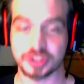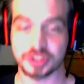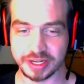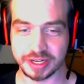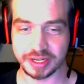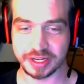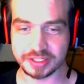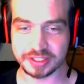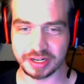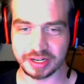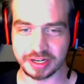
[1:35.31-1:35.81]
going
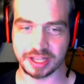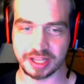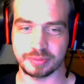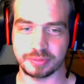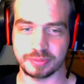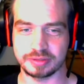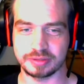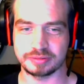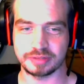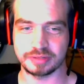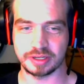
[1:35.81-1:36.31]
to happen
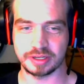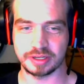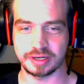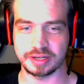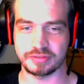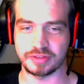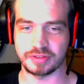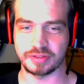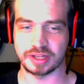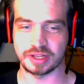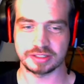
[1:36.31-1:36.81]
on
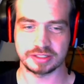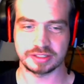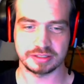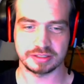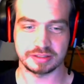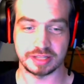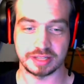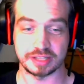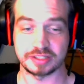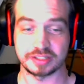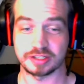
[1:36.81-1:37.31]
FX. That's
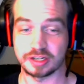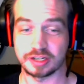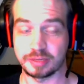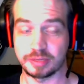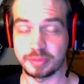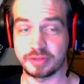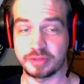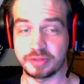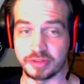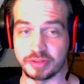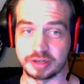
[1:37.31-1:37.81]
going to be fun.